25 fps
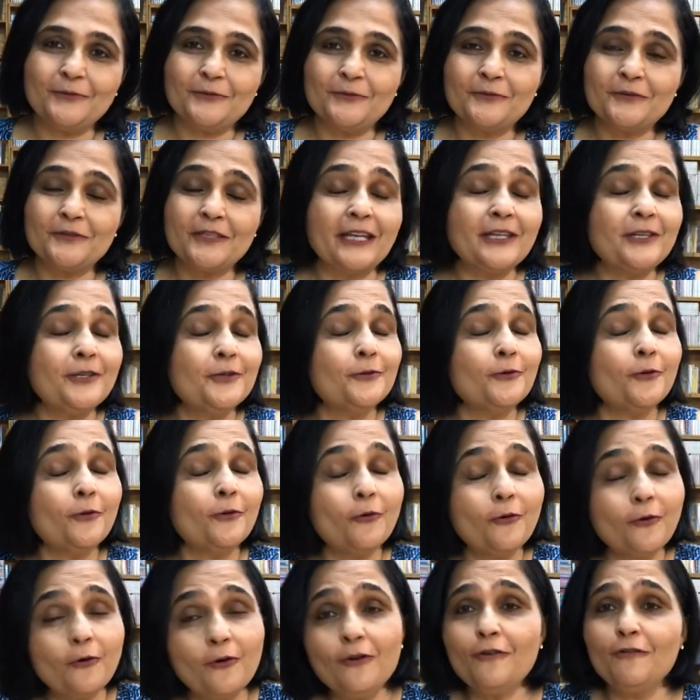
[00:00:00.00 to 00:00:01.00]
Thank you,
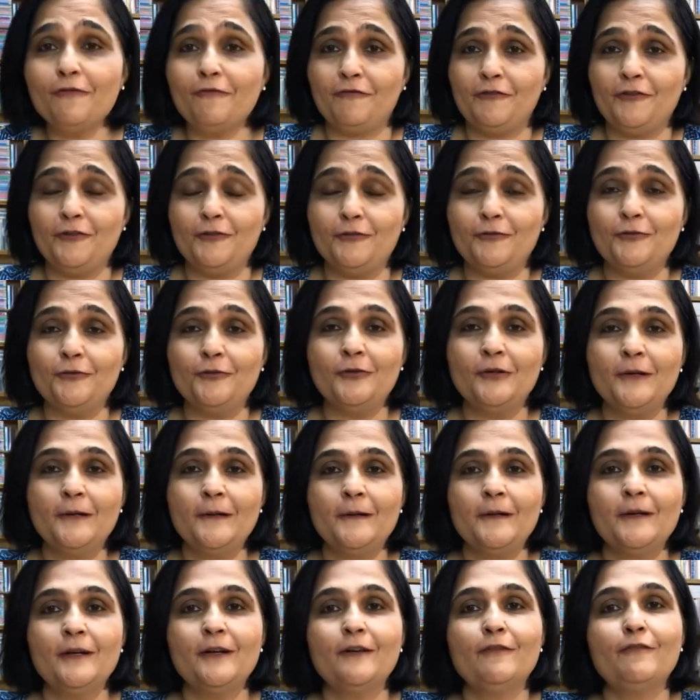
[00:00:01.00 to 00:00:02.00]
all of you,
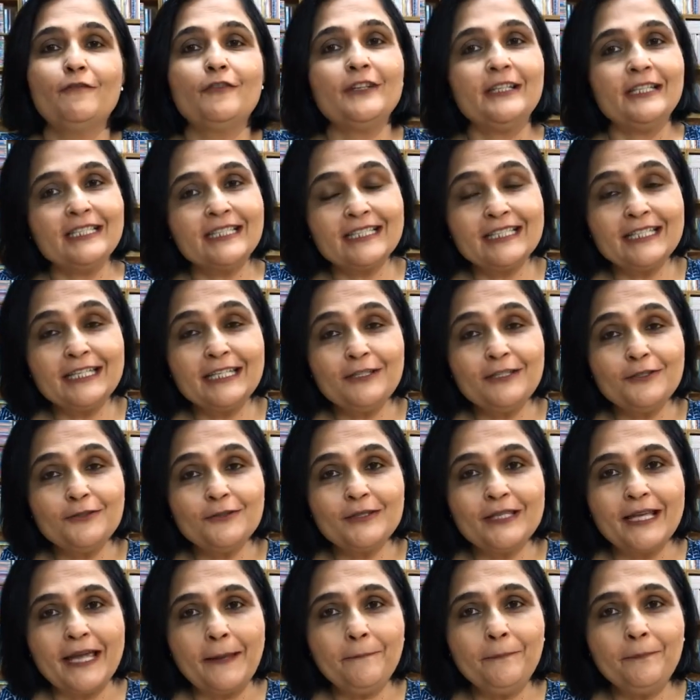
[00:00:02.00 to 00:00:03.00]
for listening to
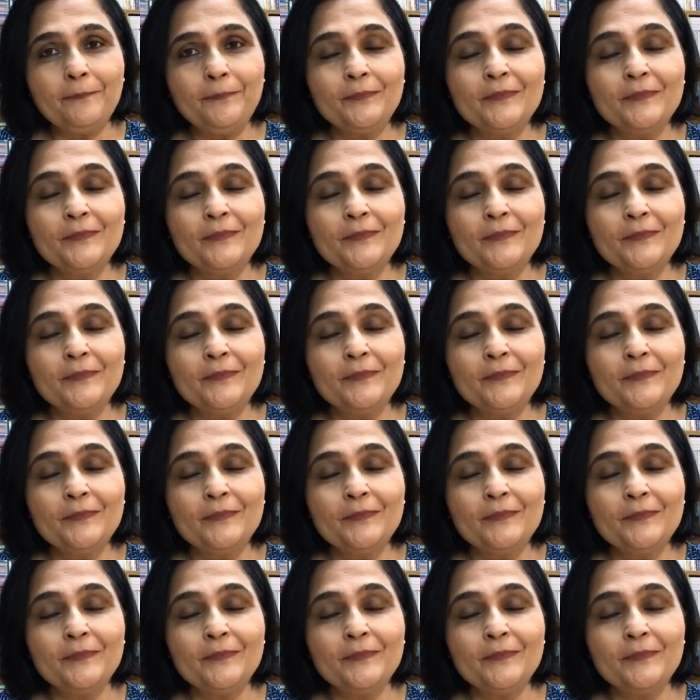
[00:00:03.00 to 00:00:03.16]
them.